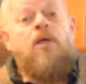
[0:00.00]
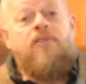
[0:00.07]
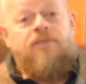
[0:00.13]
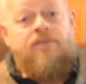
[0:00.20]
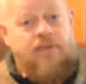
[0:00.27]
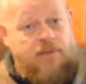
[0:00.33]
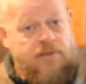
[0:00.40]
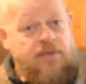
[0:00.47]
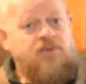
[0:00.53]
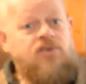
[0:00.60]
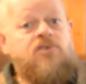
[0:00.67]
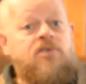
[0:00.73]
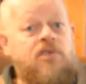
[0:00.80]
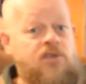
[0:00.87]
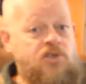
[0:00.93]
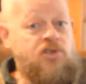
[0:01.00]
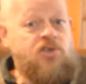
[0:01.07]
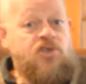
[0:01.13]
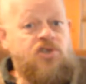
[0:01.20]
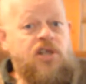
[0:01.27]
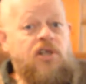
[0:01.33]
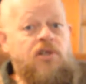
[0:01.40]
This is
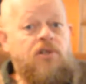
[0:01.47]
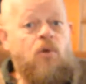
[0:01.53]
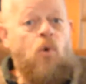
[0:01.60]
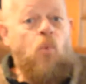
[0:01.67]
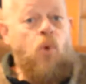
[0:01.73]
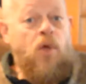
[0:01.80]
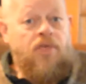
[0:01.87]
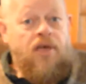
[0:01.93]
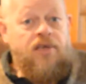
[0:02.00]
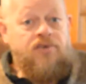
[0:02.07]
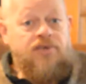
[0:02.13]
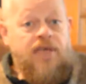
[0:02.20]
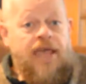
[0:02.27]
still with us,